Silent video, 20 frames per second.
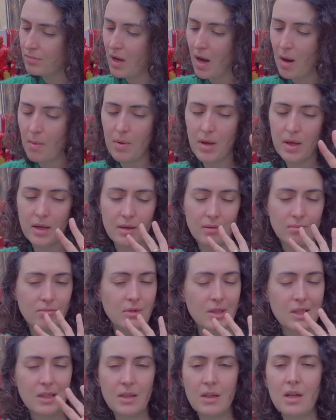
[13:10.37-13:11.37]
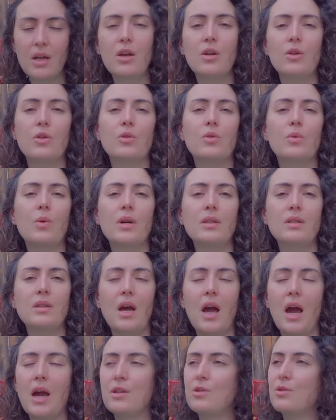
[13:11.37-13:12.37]
I'm like, you know what,
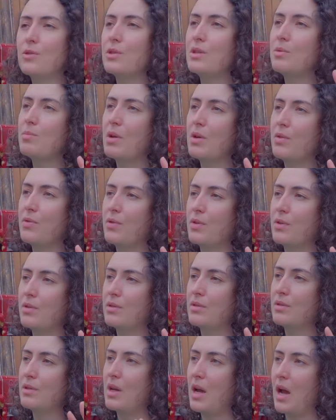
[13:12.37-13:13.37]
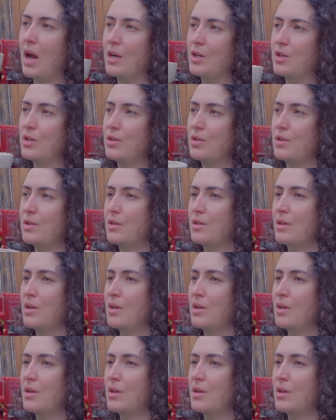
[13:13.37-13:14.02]
I don't need my phone. I just